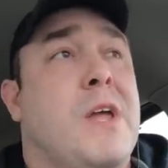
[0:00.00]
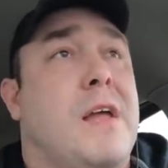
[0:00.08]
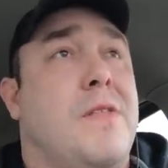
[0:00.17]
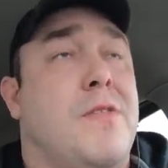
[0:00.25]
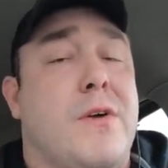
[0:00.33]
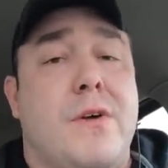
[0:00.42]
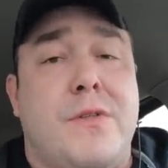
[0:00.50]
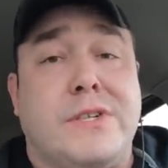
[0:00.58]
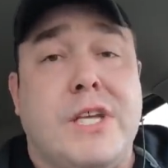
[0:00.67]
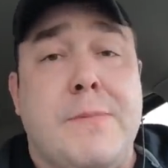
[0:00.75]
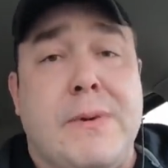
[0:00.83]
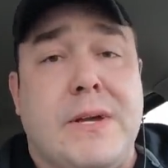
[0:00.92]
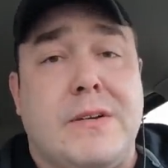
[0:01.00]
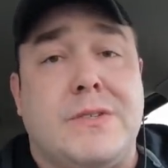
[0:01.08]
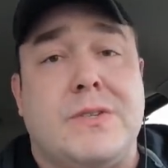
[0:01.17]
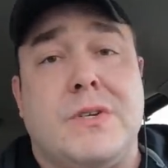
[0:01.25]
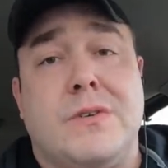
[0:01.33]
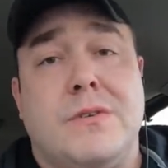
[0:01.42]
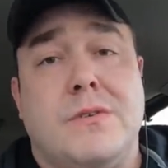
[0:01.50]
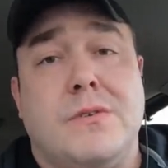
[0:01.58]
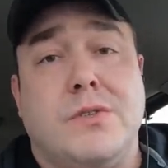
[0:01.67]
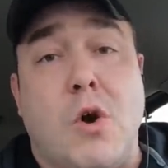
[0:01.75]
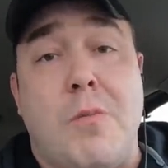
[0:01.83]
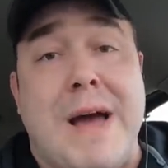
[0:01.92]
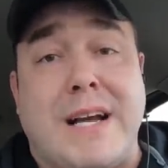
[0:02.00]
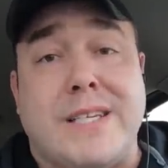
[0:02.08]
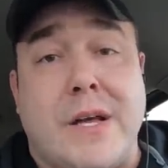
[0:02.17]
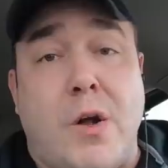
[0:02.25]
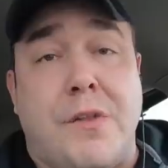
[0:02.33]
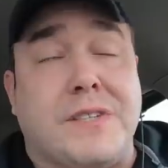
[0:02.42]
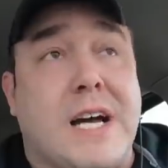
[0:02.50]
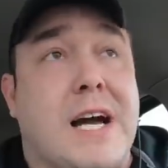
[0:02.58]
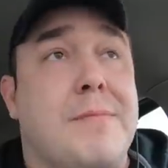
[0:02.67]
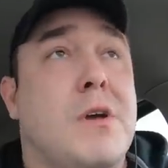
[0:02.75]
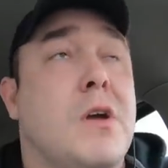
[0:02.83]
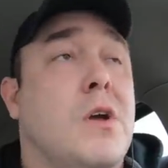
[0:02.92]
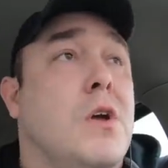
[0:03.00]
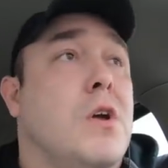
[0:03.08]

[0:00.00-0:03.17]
And the, the tip is don't max out all the time.